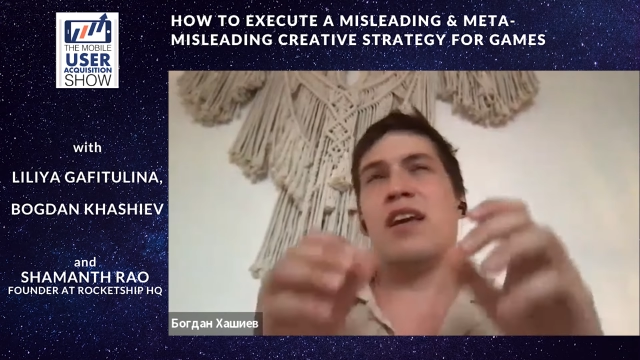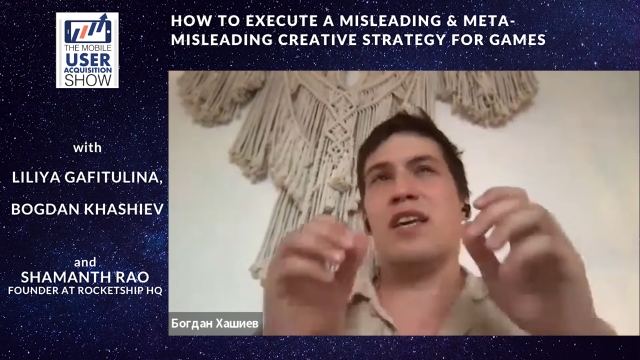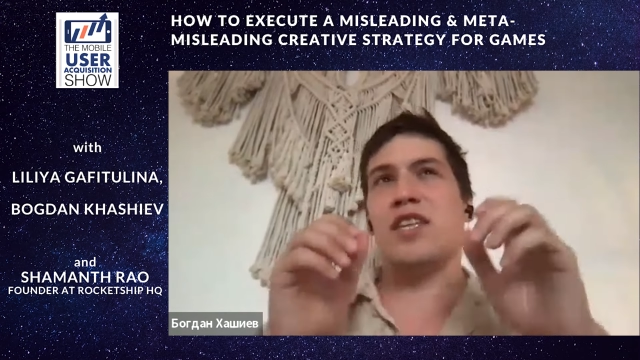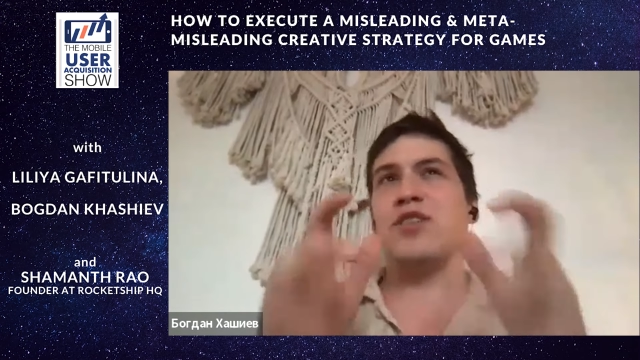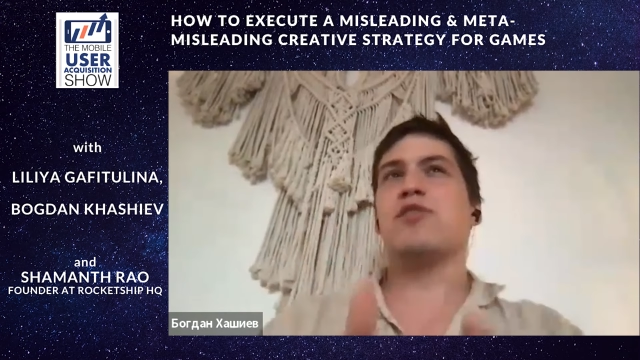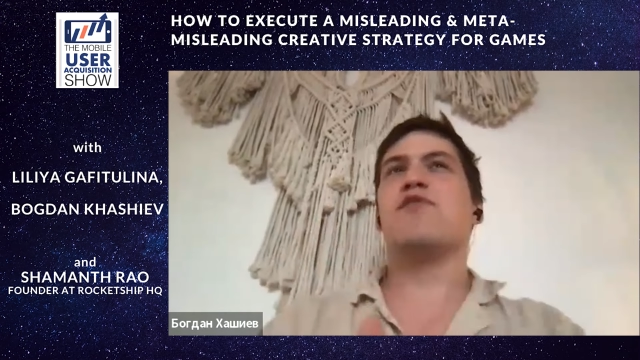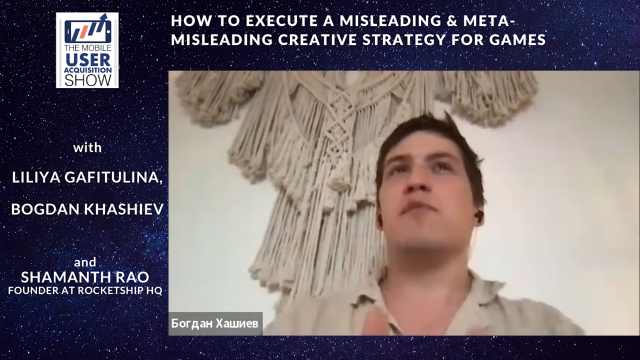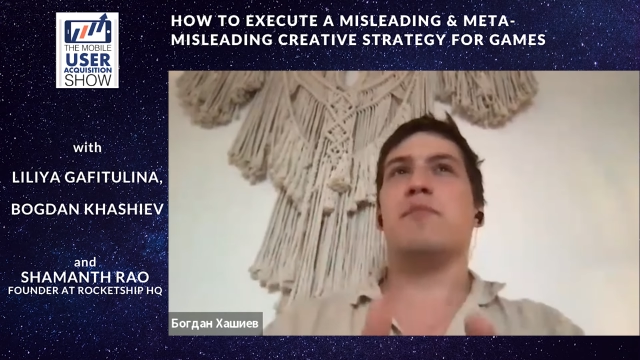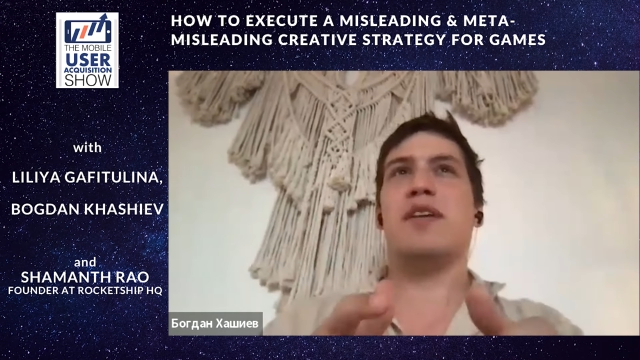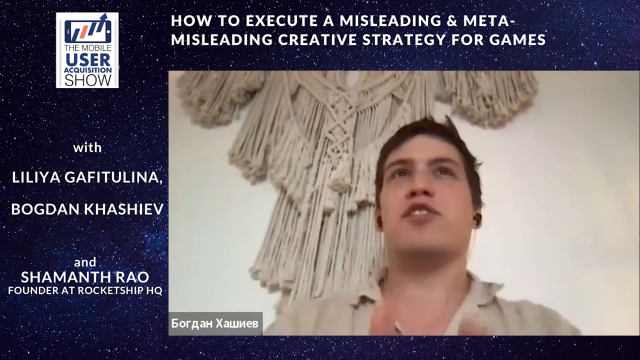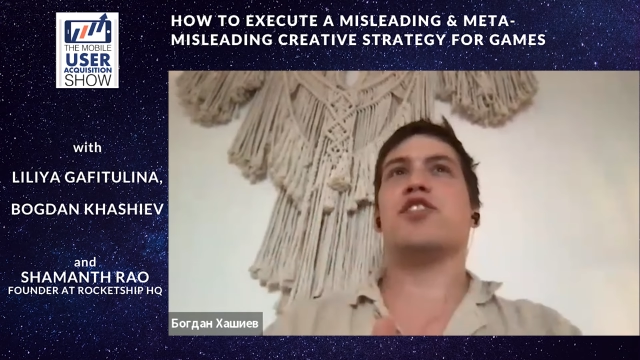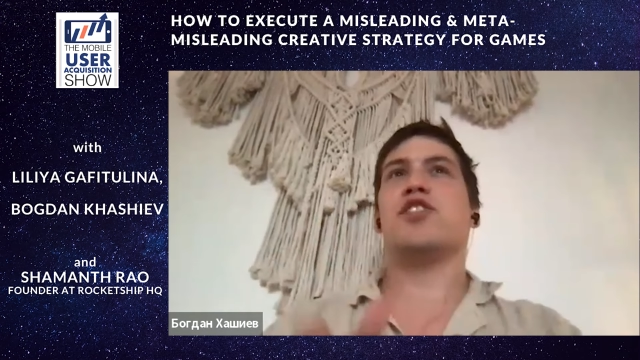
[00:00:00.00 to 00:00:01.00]
useful
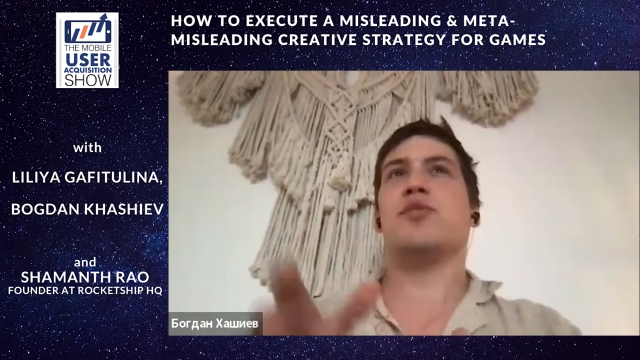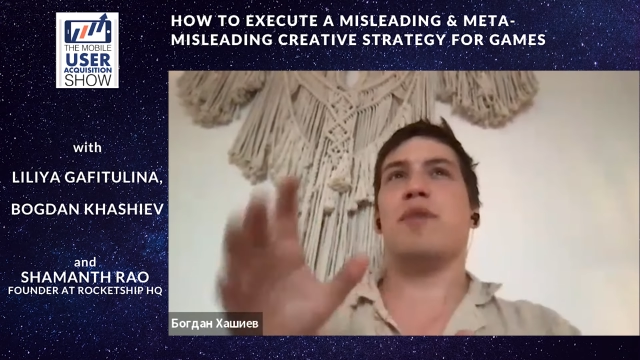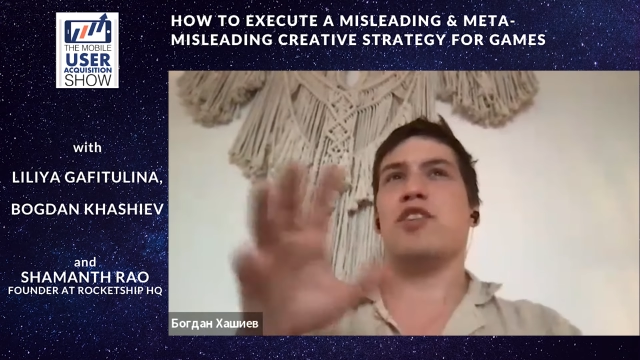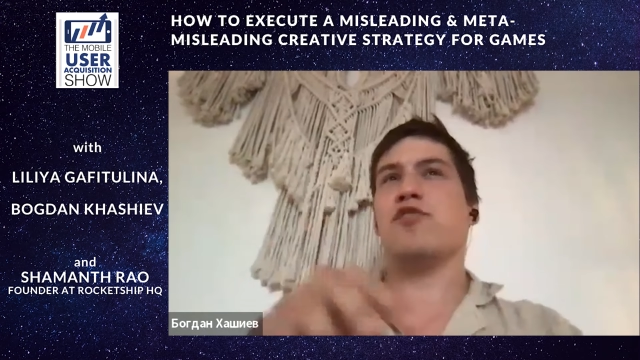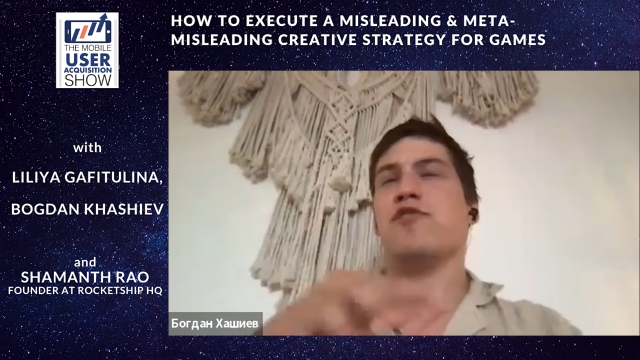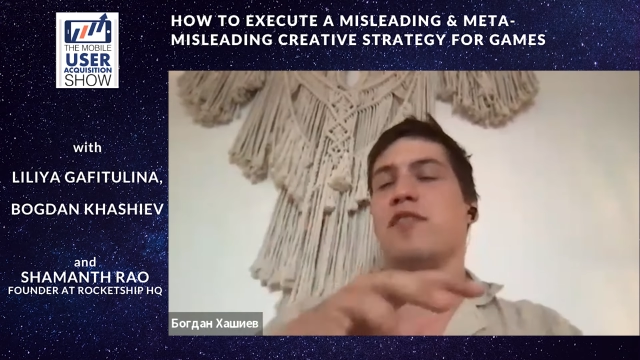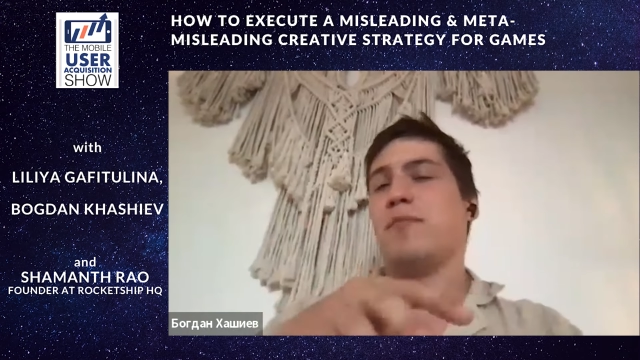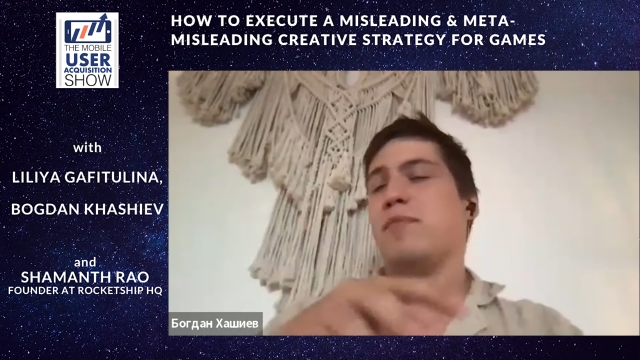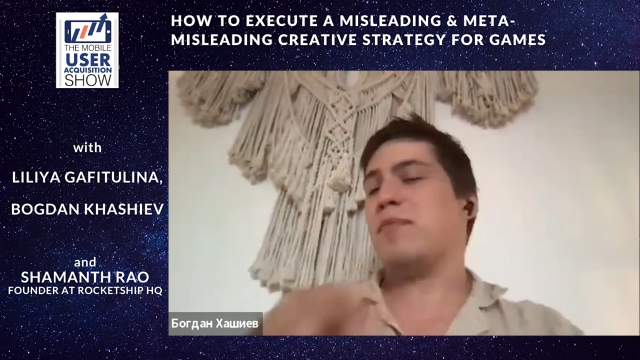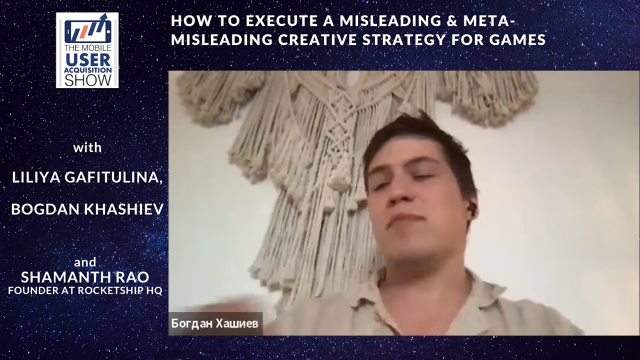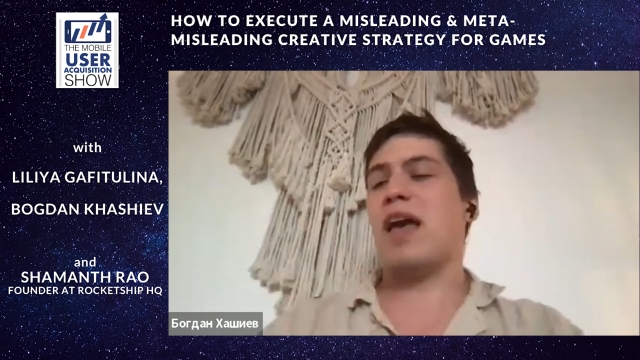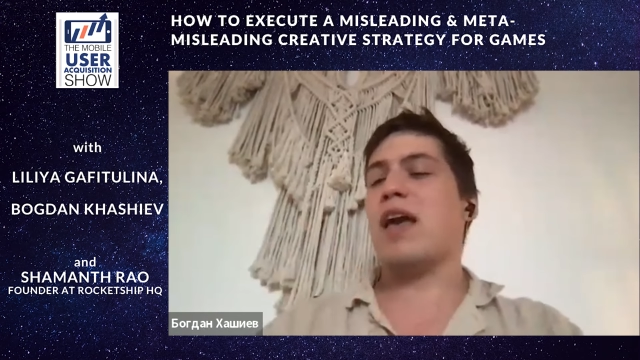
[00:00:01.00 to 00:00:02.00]
metric to measure the,
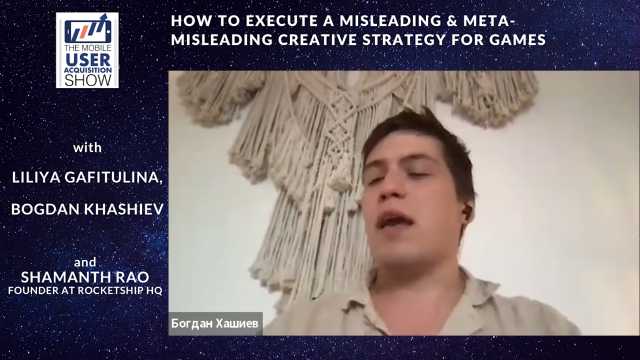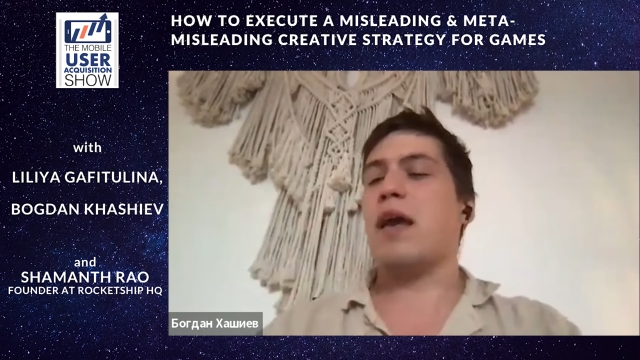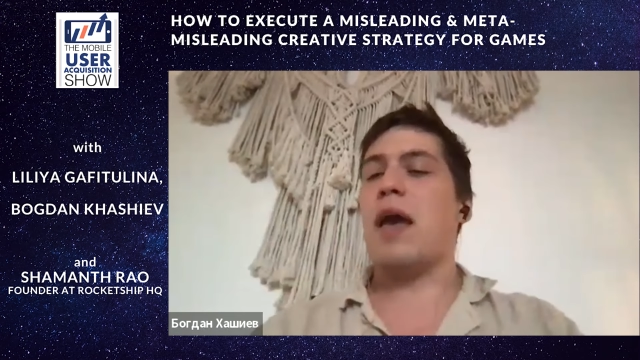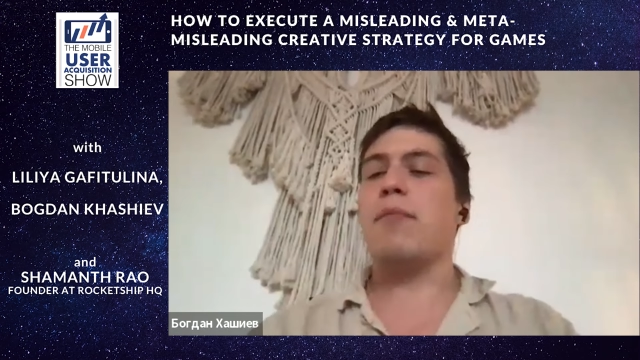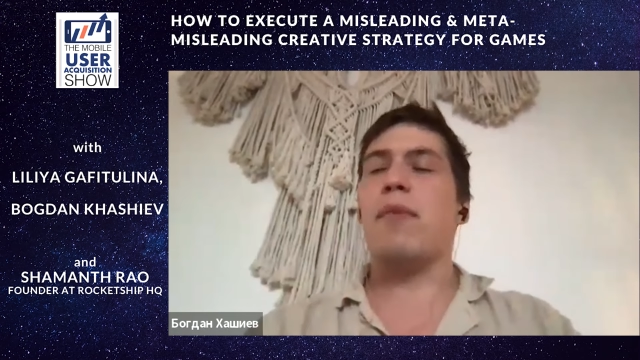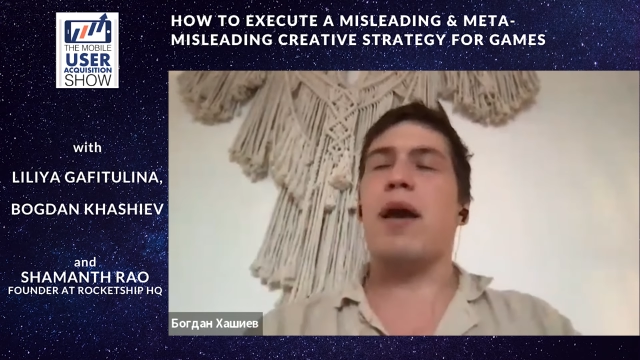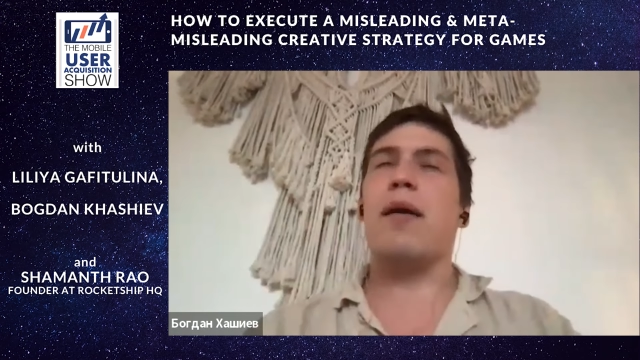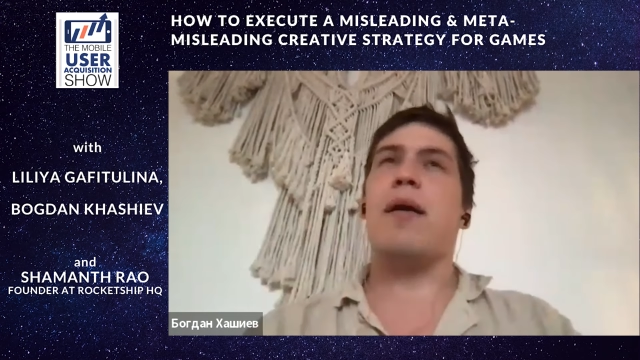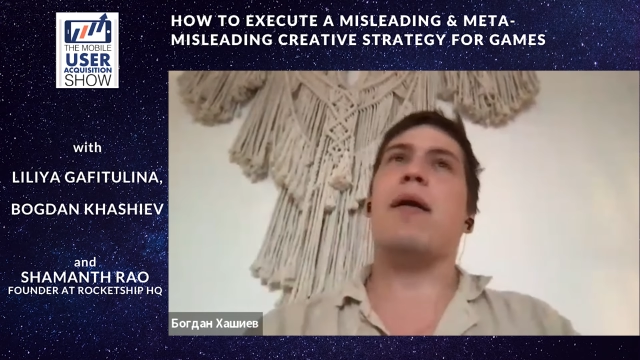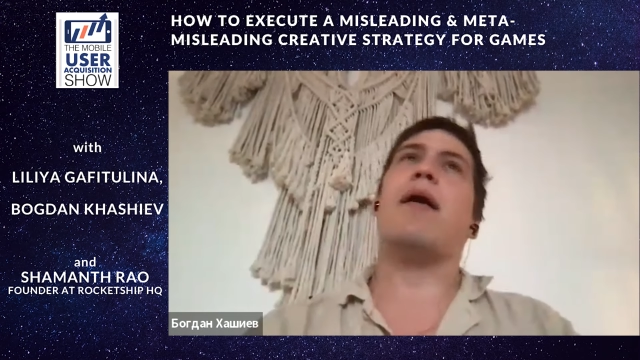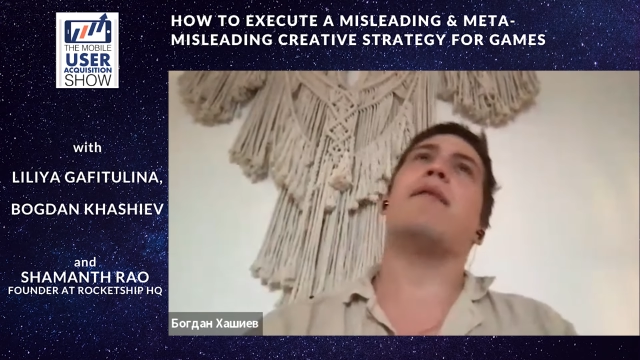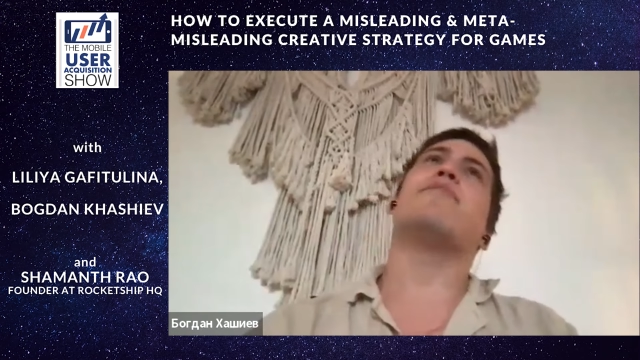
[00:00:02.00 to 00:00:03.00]

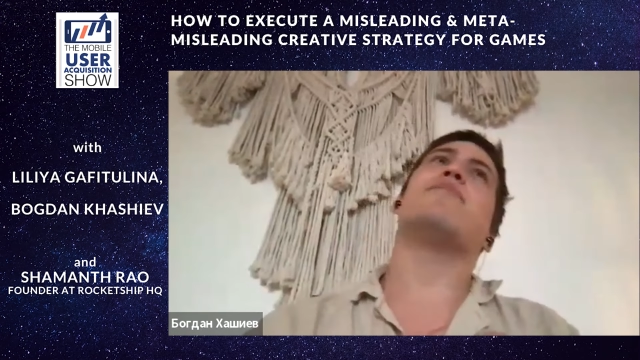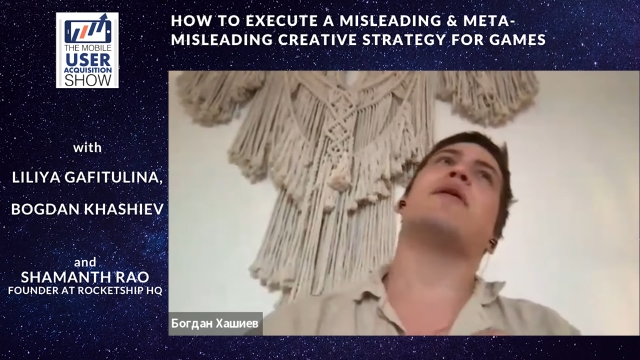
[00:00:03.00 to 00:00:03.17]
I'm